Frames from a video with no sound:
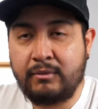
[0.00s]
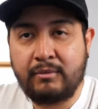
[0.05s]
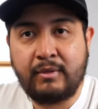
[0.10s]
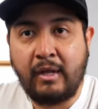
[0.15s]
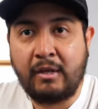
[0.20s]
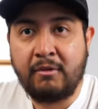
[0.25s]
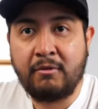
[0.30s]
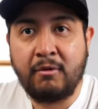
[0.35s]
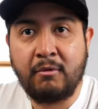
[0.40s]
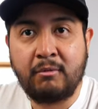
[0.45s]

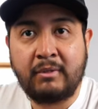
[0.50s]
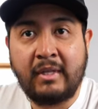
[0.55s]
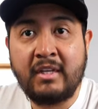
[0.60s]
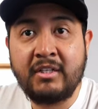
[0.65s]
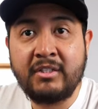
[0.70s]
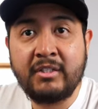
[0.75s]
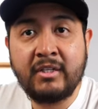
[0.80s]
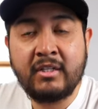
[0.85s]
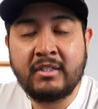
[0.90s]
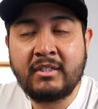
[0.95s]

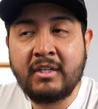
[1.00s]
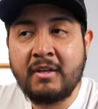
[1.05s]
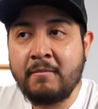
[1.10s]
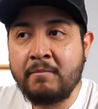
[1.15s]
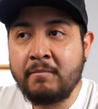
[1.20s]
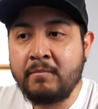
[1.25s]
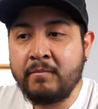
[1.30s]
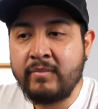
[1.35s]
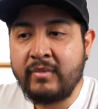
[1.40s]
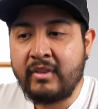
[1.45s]
10 years,
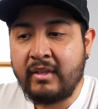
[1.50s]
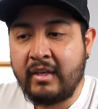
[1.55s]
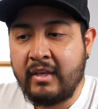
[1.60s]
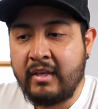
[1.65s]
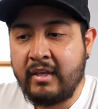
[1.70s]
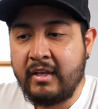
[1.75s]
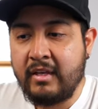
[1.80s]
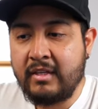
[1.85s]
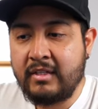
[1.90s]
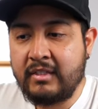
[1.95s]

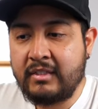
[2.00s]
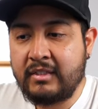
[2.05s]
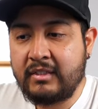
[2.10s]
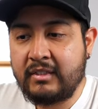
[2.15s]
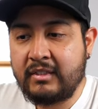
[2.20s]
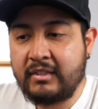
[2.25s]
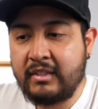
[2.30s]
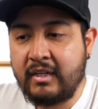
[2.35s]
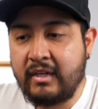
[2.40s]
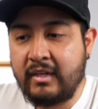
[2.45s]

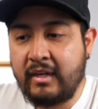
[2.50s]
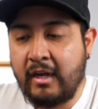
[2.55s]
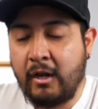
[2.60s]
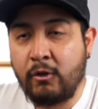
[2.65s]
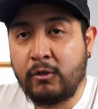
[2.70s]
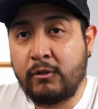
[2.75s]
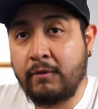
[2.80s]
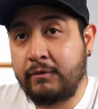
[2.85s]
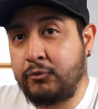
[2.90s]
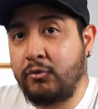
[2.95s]
is a
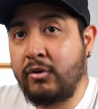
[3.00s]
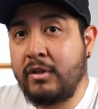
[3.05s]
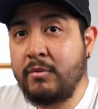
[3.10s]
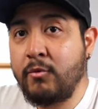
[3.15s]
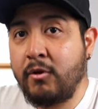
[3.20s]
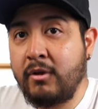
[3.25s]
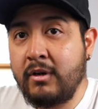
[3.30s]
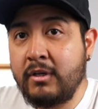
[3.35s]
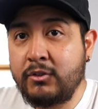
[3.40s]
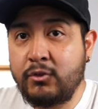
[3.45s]
lot of 3D
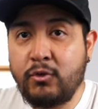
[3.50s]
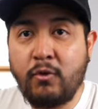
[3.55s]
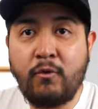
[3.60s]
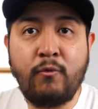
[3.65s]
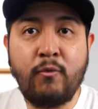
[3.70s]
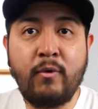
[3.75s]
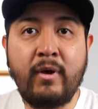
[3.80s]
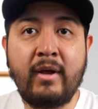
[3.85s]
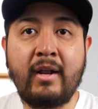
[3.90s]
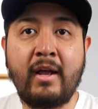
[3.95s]
modeling
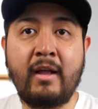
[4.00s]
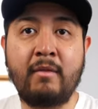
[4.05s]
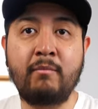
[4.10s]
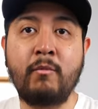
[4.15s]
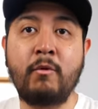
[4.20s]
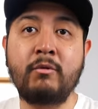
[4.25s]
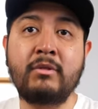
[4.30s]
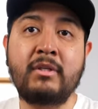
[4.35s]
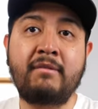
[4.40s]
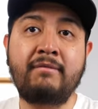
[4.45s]
software, and
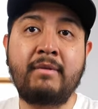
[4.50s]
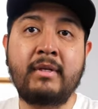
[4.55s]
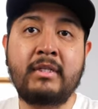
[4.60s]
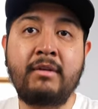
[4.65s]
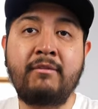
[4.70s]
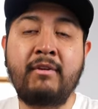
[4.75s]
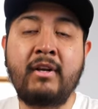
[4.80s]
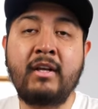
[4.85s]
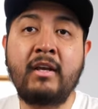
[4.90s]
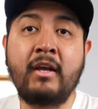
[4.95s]
most
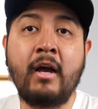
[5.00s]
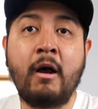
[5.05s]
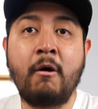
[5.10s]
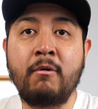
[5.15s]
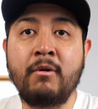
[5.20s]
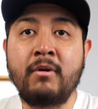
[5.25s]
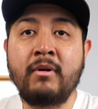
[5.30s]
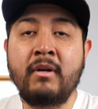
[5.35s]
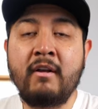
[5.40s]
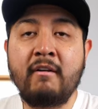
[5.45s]
specifically
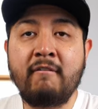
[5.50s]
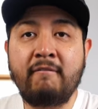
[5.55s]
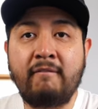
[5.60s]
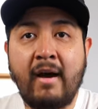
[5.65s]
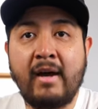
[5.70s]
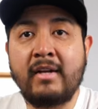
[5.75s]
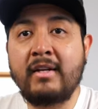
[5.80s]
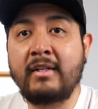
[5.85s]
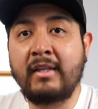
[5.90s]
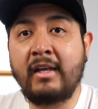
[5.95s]
our
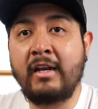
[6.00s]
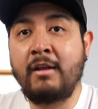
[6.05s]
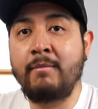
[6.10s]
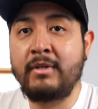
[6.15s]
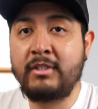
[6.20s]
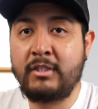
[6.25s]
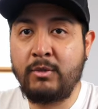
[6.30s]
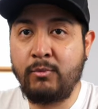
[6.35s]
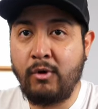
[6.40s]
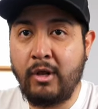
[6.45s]
finite
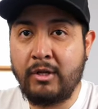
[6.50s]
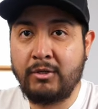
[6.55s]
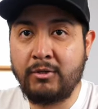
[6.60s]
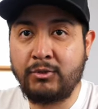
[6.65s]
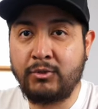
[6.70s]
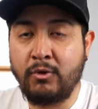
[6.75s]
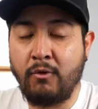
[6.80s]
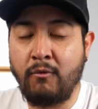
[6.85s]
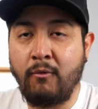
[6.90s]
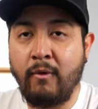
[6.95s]
element simulation
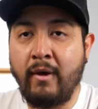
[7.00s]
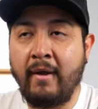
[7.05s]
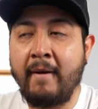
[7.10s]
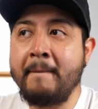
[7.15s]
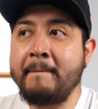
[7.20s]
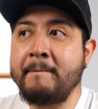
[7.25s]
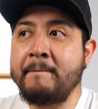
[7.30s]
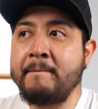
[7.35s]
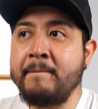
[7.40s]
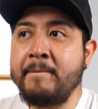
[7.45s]
software.
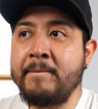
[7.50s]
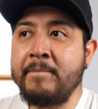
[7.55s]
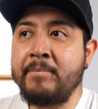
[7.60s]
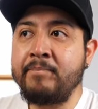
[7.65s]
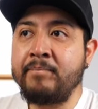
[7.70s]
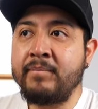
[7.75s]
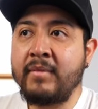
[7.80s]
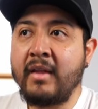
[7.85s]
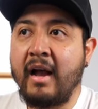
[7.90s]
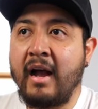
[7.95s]

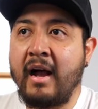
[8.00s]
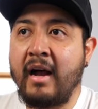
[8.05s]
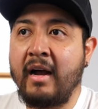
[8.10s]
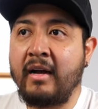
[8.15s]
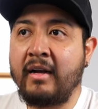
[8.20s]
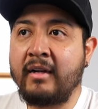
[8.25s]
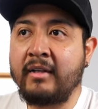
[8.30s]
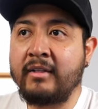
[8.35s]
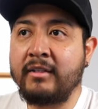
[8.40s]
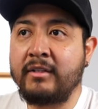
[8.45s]

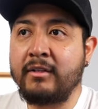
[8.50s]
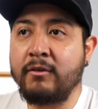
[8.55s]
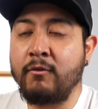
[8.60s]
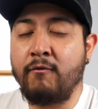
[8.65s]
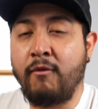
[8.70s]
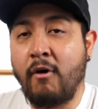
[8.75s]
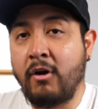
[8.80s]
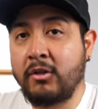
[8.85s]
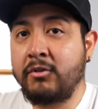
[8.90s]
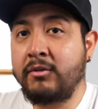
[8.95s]
And
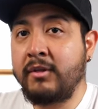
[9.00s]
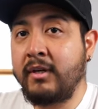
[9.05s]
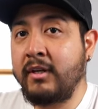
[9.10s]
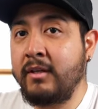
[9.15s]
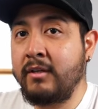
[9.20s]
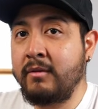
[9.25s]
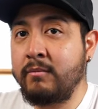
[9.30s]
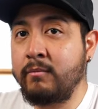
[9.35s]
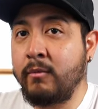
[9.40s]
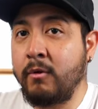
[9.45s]

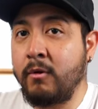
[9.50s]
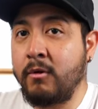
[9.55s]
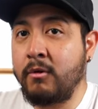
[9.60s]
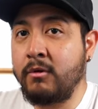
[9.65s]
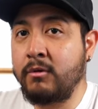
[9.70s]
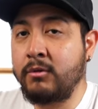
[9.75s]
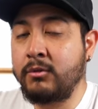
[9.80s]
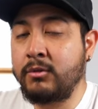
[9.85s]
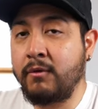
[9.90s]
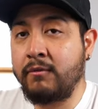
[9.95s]
unfortunately,
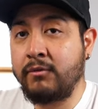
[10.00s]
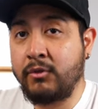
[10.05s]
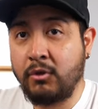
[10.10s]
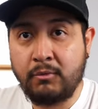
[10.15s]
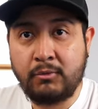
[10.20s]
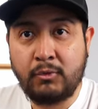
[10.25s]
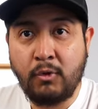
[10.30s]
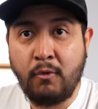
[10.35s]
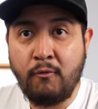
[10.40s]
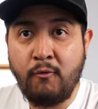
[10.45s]
most of
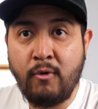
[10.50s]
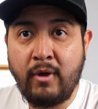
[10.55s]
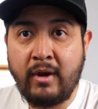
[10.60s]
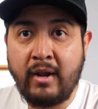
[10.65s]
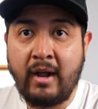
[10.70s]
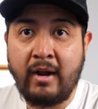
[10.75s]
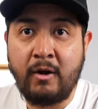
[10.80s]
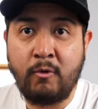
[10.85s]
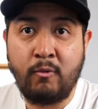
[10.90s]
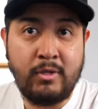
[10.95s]
those software
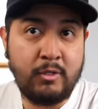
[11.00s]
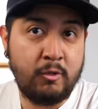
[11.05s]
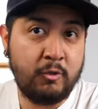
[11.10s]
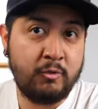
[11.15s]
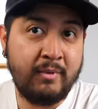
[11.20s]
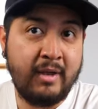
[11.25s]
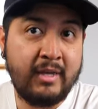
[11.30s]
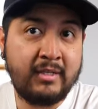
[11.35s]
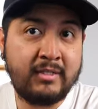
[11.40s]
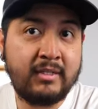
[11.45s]
are
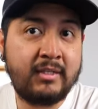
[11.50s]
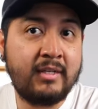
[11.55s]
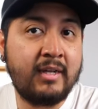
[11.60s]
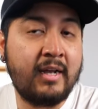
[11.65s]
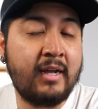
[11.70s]
Windows-based